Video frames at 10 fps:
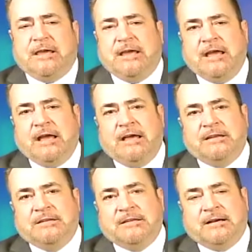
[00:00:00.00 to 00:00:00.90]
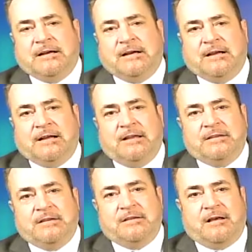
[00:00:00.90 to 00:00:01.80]
And
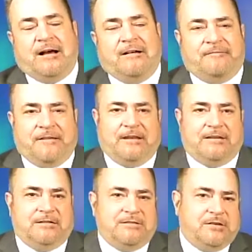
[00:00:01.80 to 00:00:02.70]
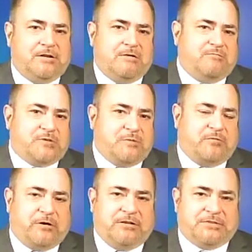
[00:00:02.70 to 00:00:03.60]
often, some of
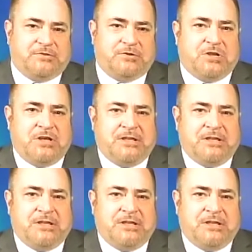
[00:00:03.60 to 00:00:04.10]
our listeners,